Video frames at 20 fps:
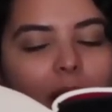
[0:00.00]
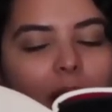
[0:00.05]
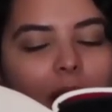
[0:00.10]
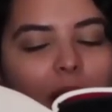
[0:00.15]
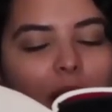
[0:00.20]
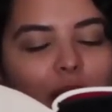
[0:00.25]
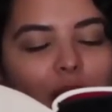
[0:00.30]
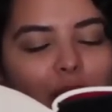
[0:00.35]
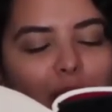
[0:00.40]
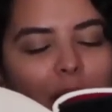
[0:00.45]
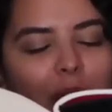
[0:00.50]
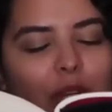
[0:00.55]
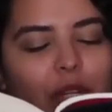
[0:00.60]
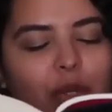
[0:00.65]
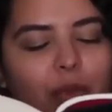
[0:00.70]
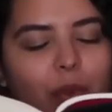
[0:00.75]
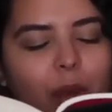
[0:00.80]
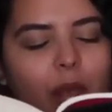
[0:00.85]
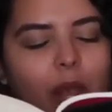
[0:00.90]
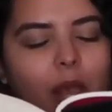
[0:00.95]
In a
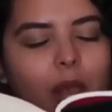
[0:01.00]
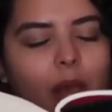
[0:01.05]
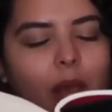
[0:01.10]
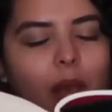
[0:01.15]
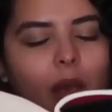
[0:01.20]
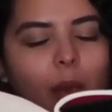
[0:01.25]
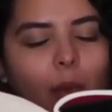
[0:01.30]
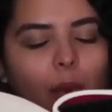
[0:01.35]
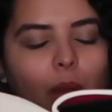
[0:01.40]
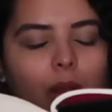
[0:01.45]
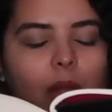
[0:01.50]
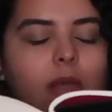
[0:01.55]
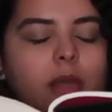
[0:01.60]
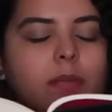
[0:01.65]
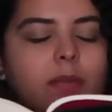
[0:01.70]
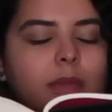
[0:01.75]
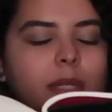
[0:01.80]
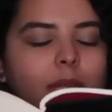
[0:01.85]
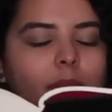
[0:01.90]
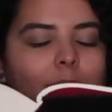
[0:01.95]
strange way, I
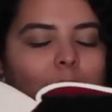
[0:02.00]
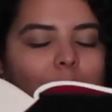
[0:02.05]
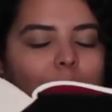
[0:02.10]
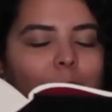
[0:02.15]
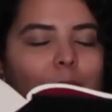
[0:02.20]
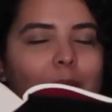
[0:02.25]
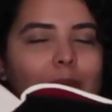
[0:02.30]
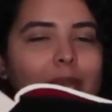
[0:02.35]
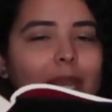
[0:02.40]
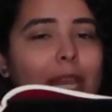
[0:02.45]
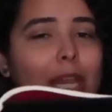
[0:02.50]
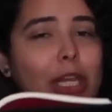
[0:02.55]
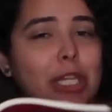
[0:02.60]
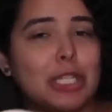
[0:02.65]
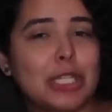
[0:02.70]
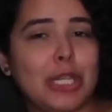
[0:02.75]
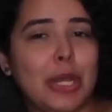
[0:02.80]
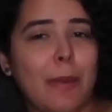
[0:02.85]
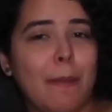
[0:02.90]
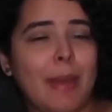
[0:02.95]
welcomed it.
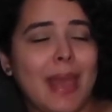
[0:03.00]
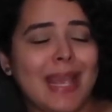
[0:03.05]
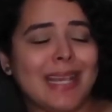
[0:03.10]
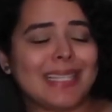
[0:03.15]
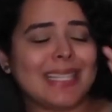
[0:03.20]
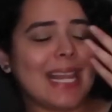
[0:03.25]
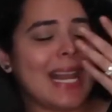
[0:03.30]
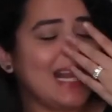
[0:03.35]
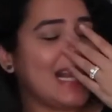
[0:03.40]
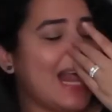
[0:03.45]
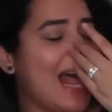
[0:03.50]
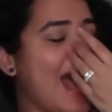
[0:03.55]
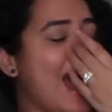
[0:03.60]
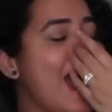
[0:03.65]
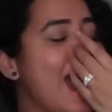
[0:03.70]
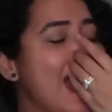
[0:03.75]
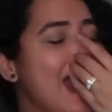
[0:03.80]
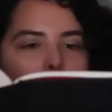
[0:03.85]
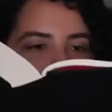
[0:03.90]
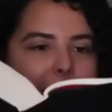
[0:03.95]
Catch your face alive.